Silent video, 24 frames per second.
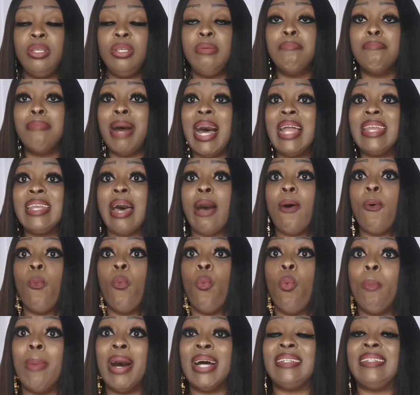The man and
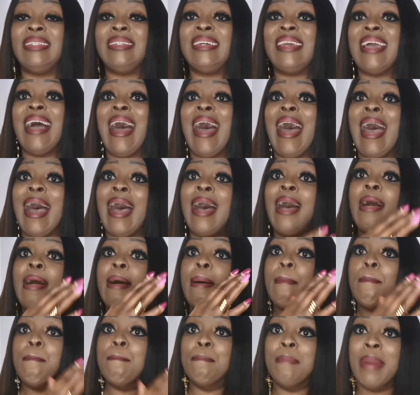woman they are
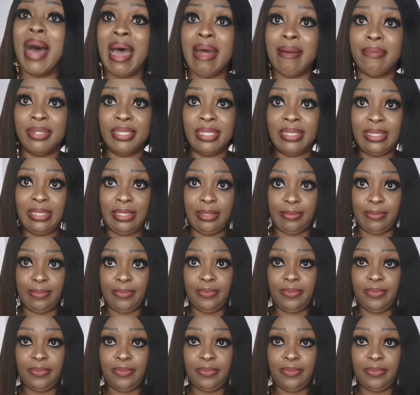married.